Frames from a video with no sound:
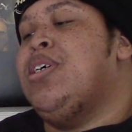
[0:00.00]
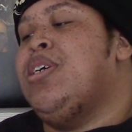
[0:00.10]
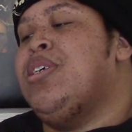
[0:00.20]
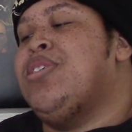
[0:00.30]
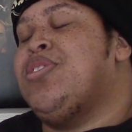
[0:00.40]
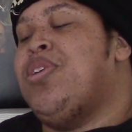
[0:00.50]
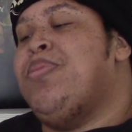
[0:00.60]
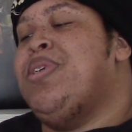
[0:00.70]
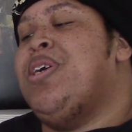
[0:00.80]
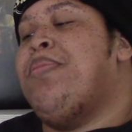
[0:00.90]
Uh, it's gonna
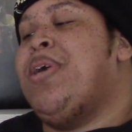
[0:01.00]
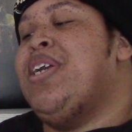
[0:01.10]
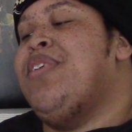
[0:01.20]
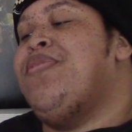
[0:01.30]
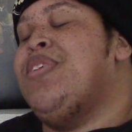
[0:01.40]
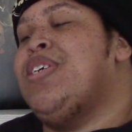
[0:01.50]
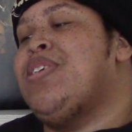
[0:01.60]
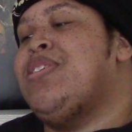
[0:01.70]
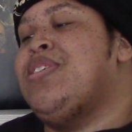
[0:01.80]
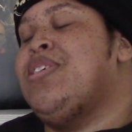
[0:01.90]
be done by
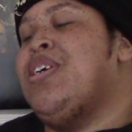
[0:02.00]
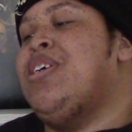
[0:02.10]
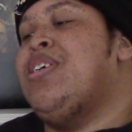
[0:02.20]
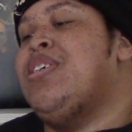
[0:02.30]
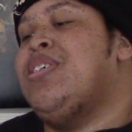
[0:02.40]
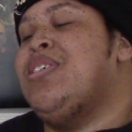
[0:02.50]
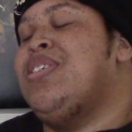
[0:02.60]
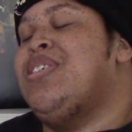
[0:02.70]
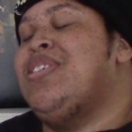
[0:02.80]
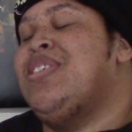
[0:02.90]
Netflix. Uh,
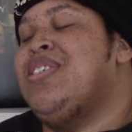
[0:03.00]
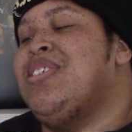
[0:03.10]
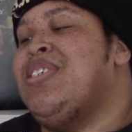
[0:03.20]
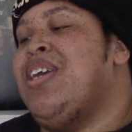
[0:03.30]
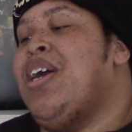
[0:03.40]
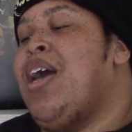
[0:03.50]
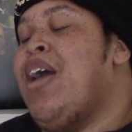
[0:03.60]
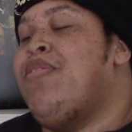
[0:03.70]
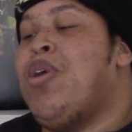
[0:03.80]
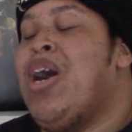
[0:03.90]
yeah, I
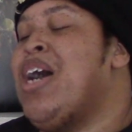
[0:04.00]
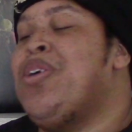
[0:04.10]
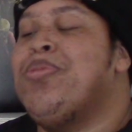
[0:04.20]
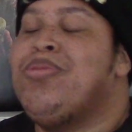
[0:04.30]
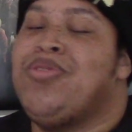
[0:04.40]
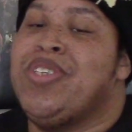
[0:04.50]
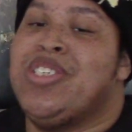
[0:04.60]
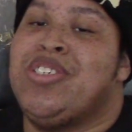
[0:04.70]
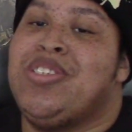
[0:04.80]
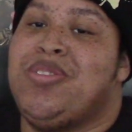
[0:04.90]
have no high hopes for
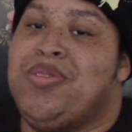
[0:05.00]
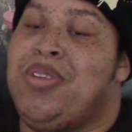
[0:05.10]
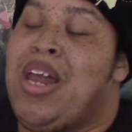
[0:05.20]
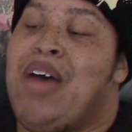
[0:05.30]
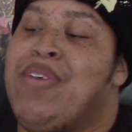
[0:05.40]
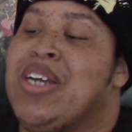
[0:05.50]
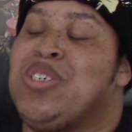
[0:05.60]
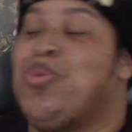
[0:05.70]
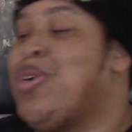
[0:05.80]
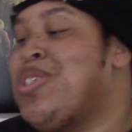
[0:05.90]
this live
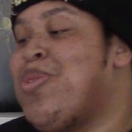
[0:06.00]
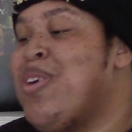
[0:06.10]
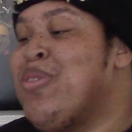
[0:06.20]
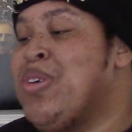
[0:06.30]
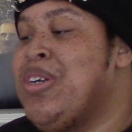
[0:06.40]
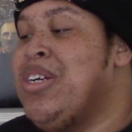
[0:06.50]
action whatsoever.